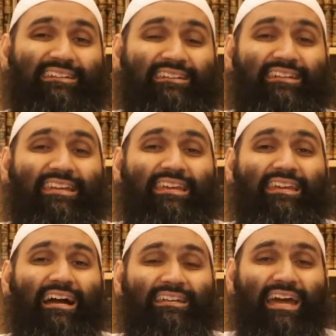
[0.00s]

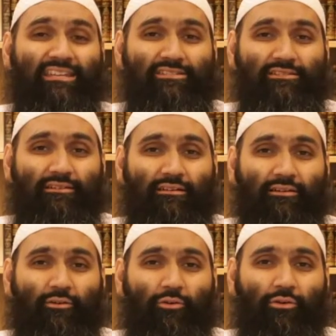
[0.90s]
detach,
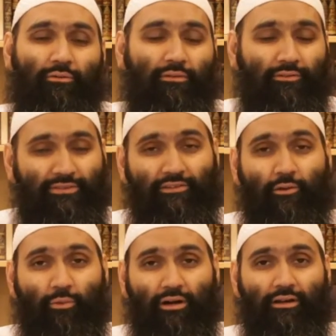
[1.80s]
or if that's a
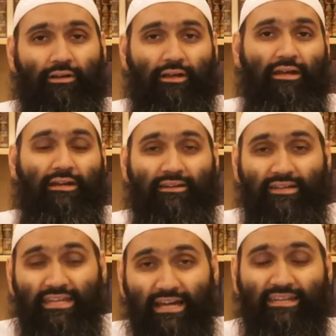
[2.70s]
word,
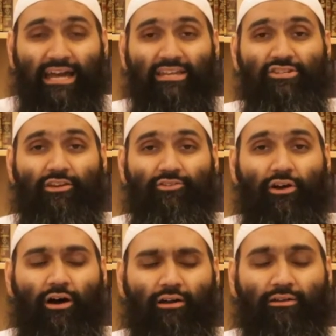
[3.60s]
detach his
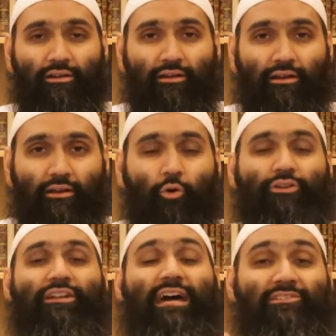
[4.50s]
heart, or detach,